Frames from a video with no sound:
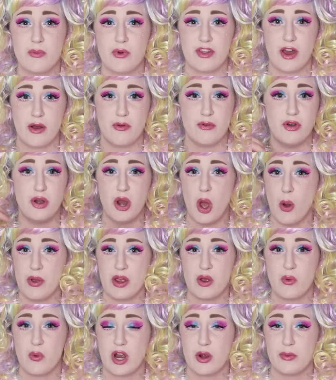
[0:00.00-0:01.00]
without
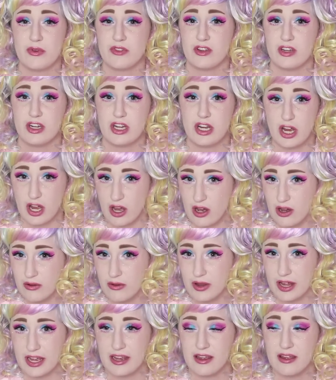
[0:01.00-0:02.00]
knowing where it was gonna
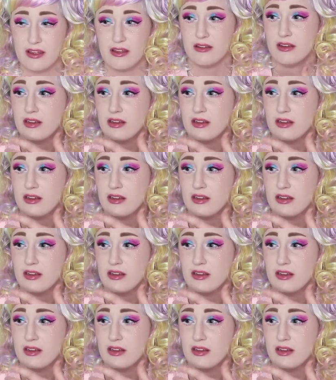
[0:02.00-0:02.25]
go. Like,